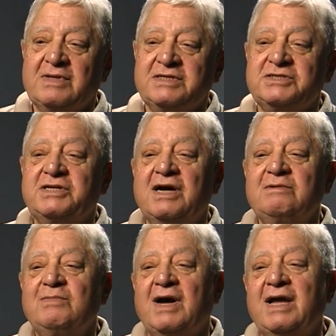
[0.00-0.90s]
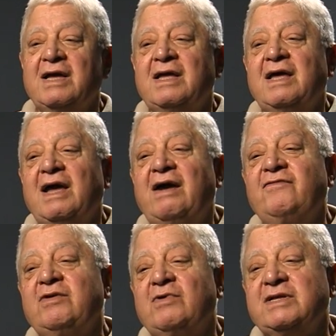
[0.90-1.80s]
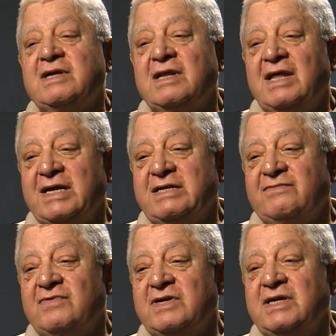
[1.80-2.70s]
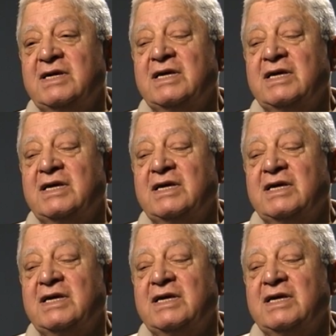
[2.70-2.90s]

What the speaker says: It's done by everyone collectively